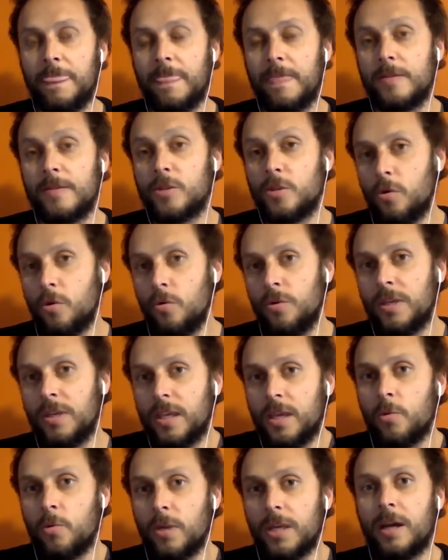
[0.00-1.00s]
So
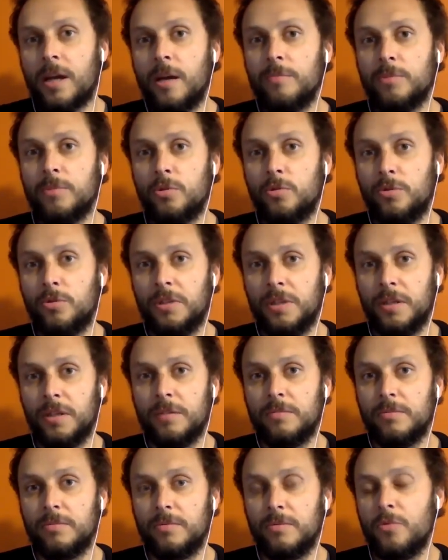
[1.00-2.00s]
here we come to
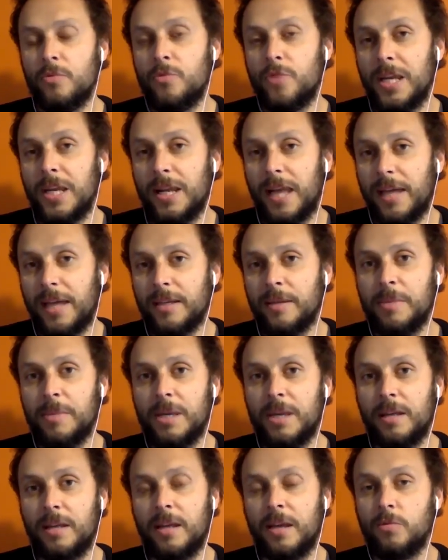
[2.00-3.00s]
the real
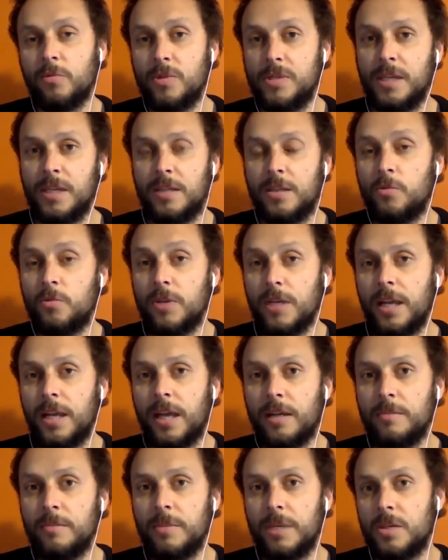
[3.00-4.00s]
enemy, and I would say the real
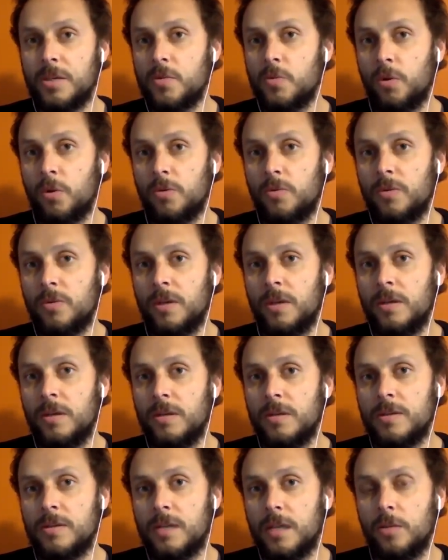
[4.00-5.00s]
enemy is what we
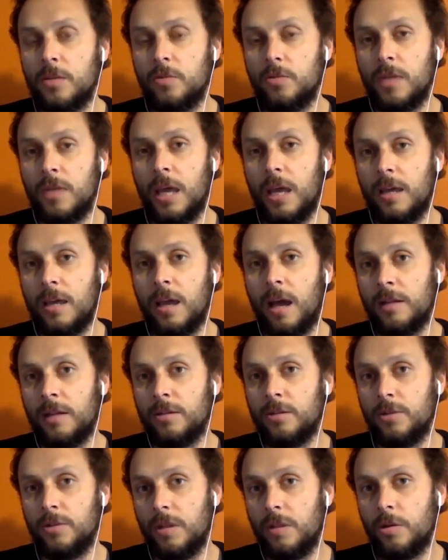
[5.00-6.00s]
see today
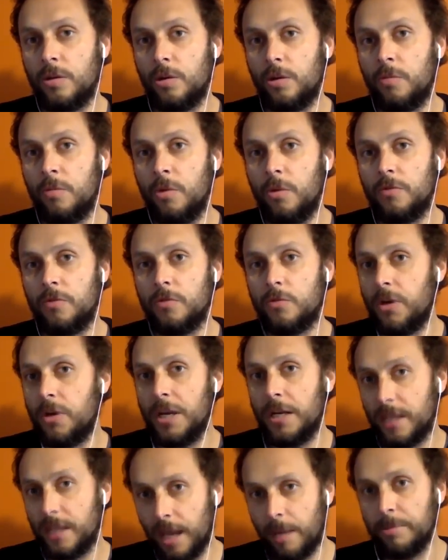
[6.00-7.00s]
under the term of
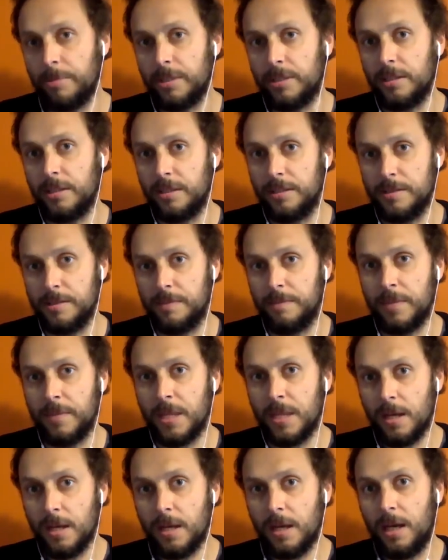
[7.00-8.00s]
green capitalism.
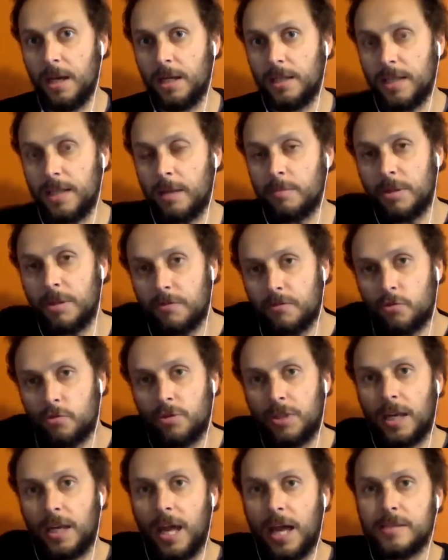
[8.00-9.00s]
Namely, through
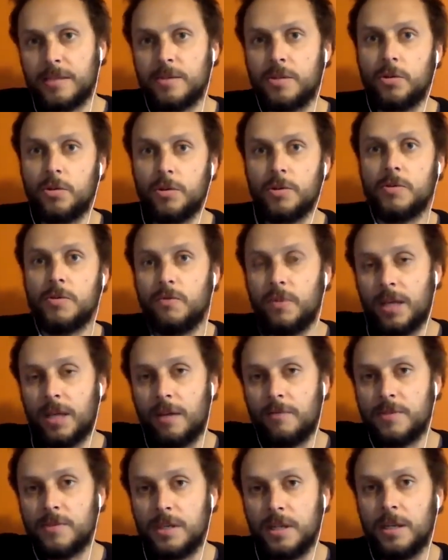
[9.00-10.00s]
the last years, we
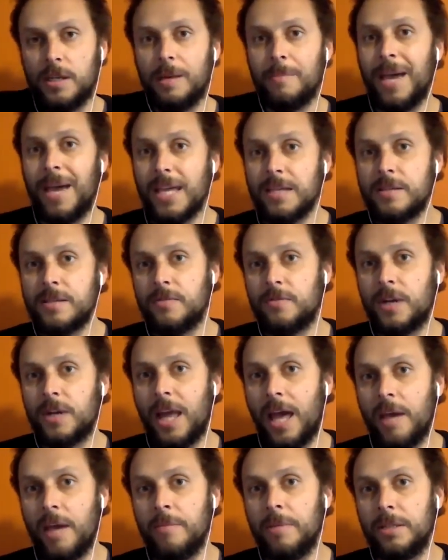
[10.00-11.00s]
have seen a massive
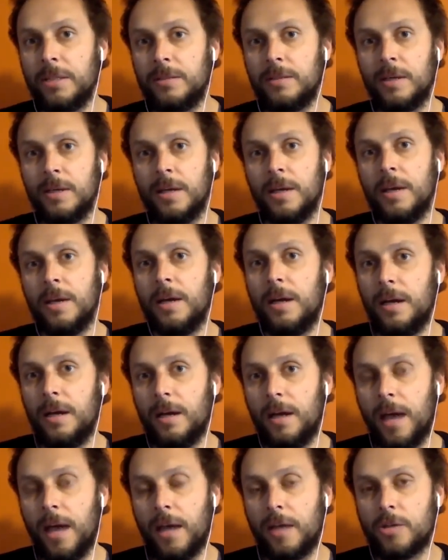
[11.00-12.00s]
climate
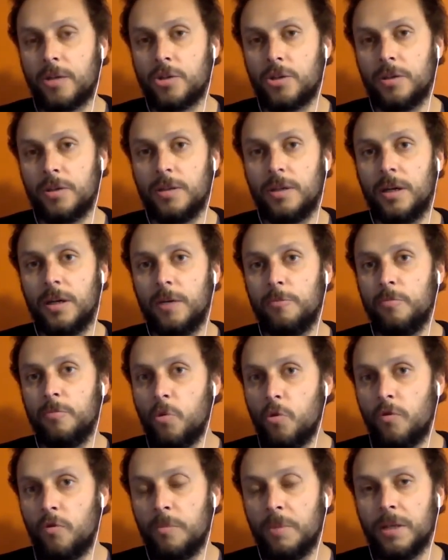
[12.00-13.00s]
action
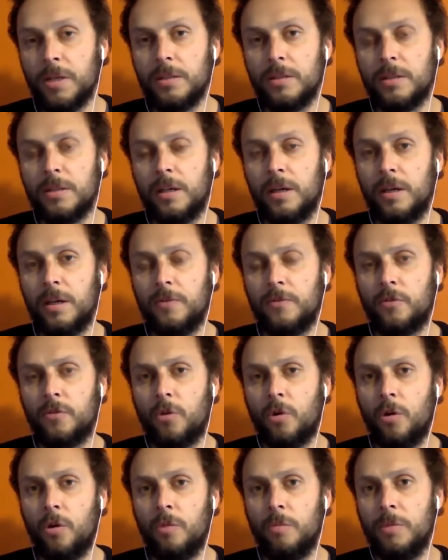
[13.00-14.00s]
movement
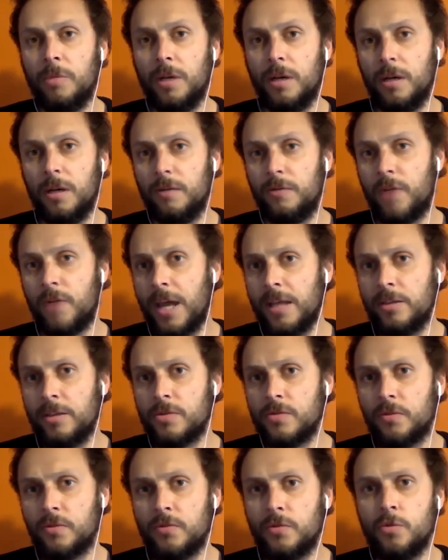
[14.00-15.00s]
from
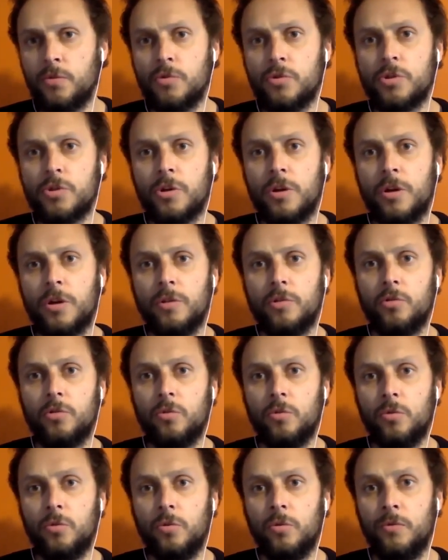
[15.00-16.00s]
Fridays for Future
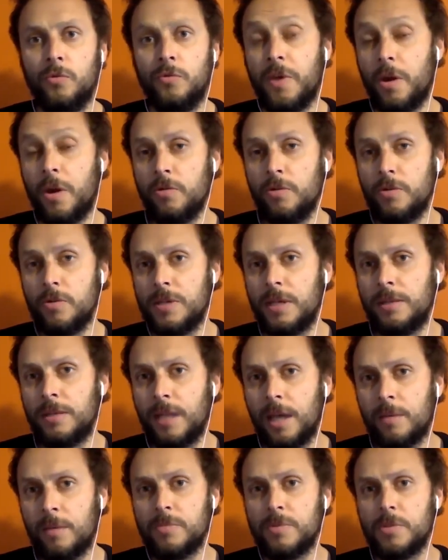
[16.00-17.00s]
to various
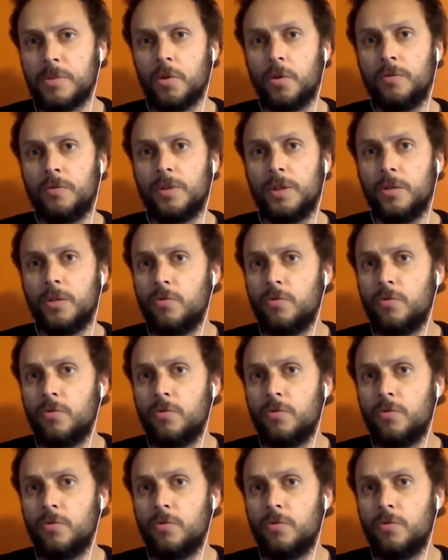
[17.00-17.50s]
attempts of the